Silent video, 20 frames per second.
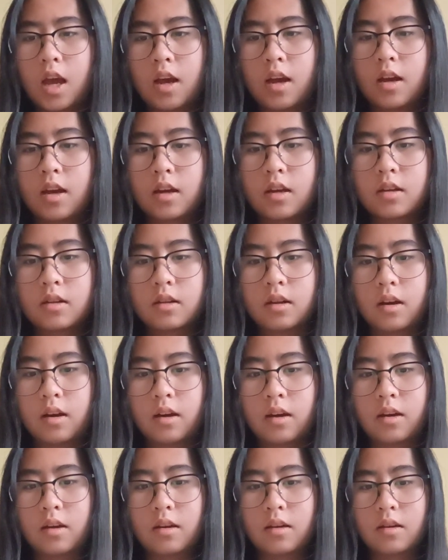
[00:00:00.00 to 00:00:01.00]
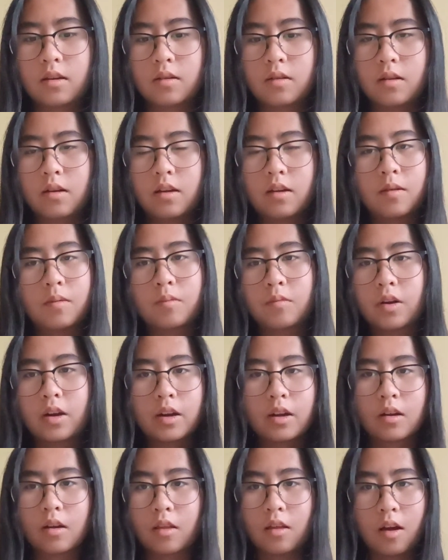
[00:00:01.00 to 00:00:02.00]
And I am
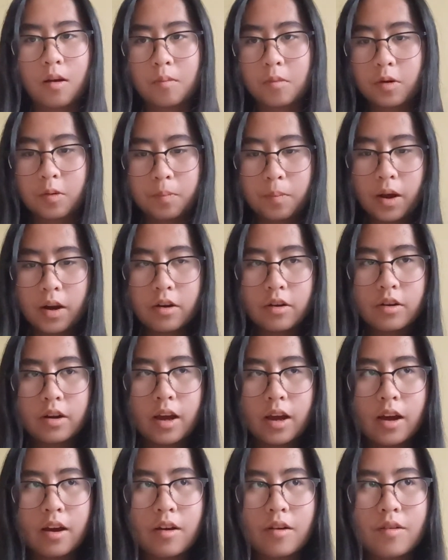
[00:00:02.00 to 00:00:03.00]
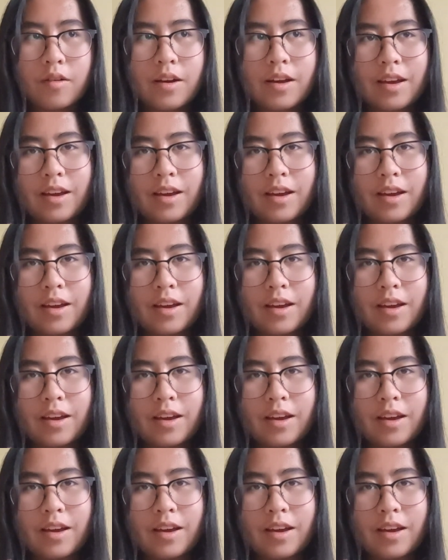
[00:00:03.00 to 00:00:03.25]
writing a lot more better now.